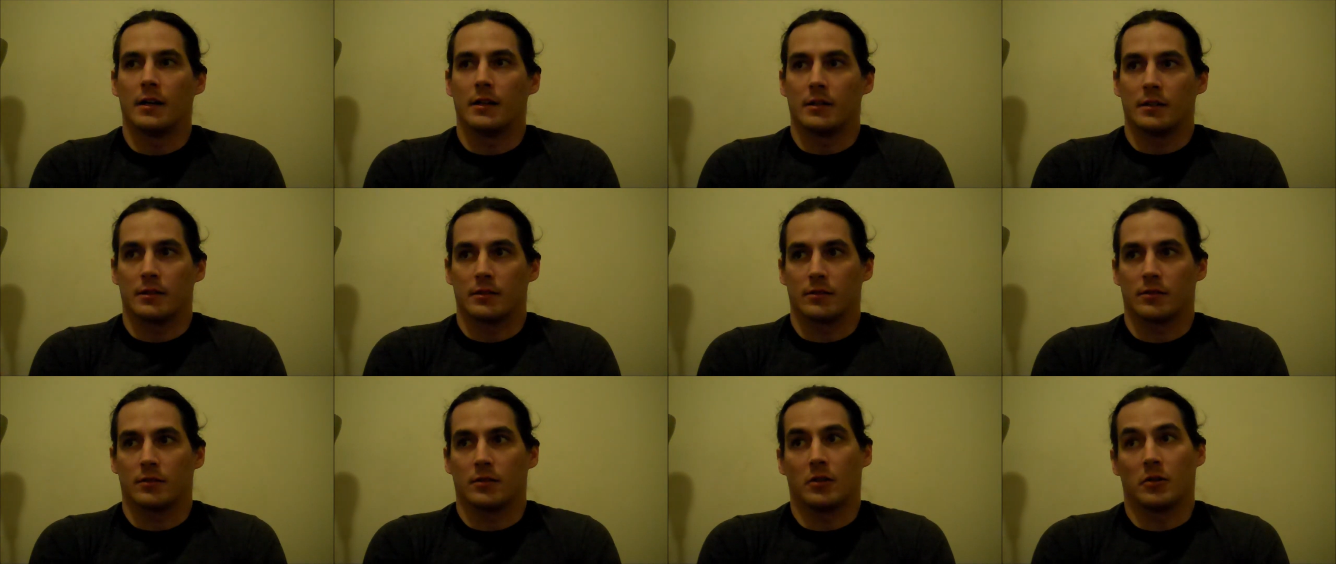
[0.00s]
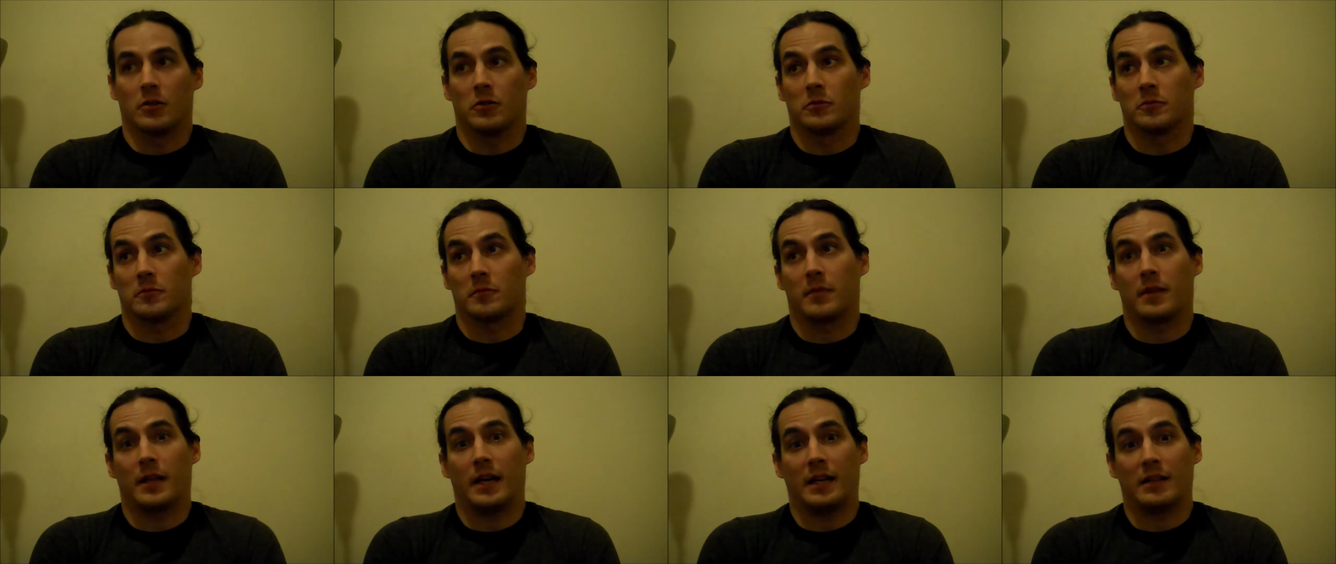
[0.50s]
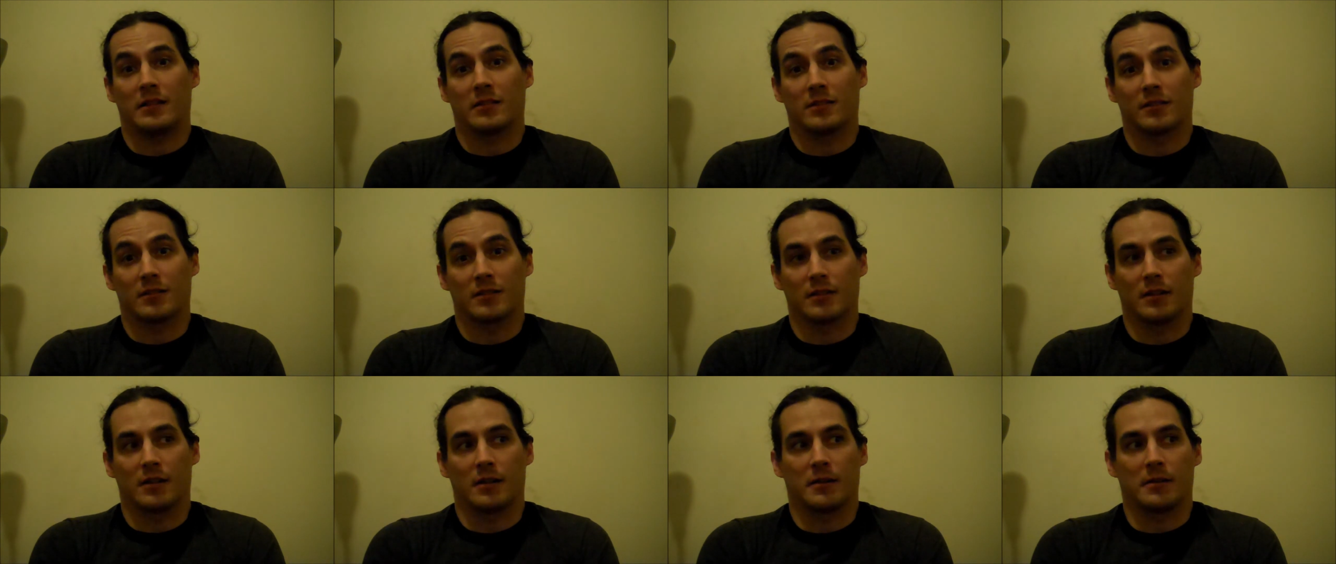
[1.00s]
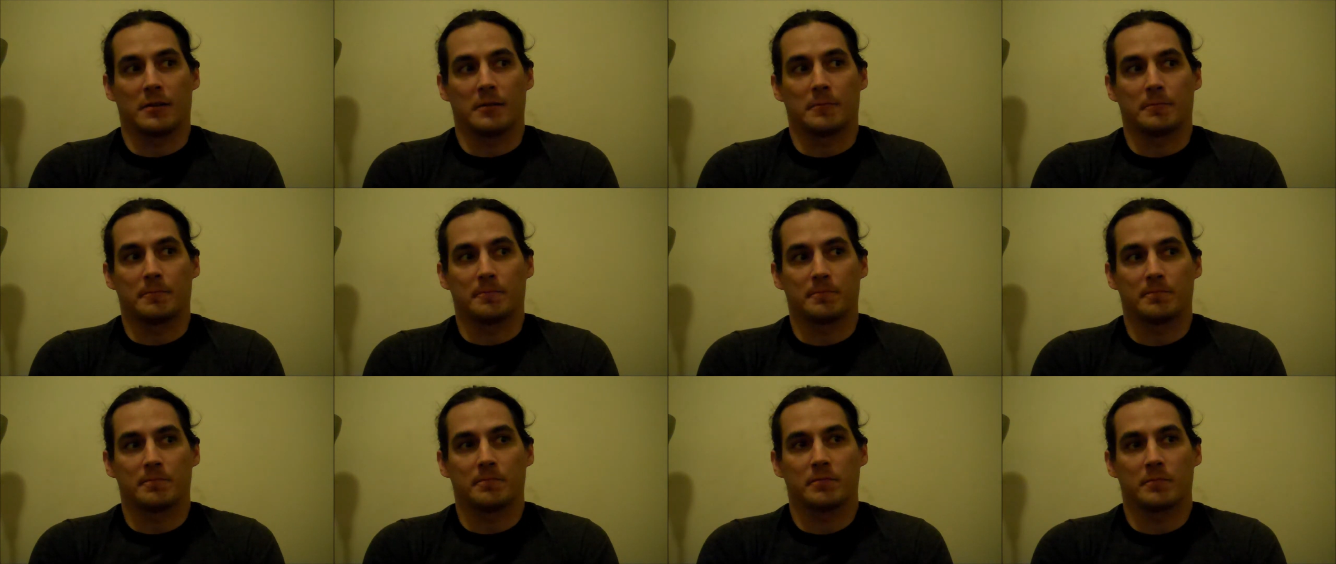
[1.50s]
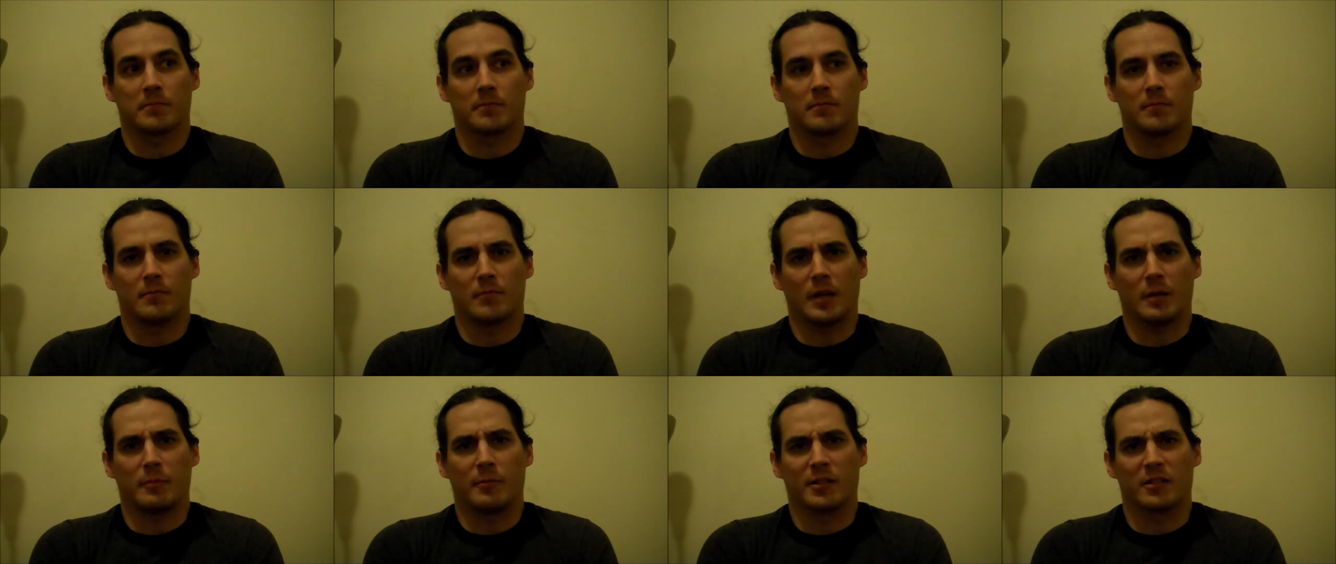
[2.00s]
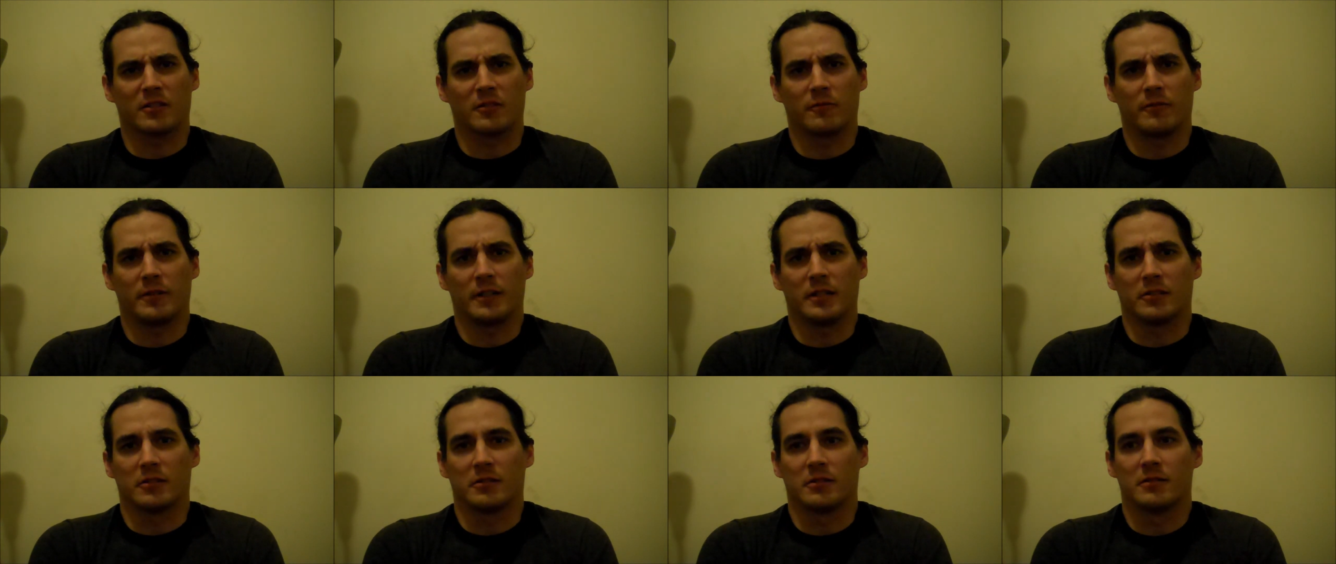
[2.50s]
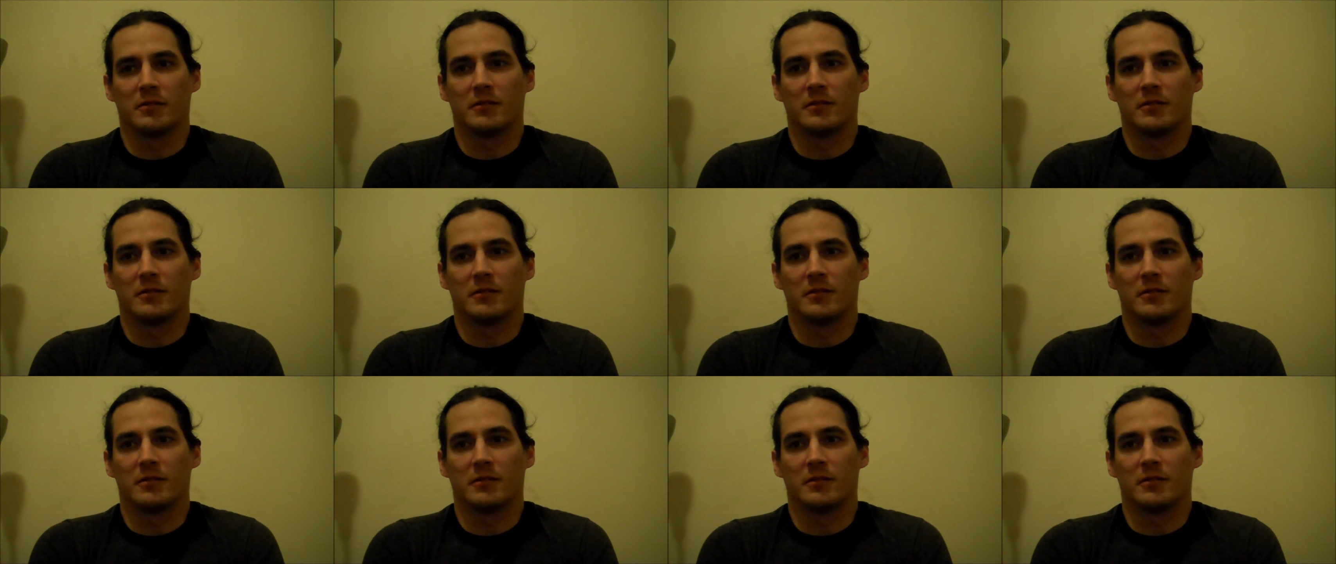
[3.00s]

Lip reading: So that's my biggest fear.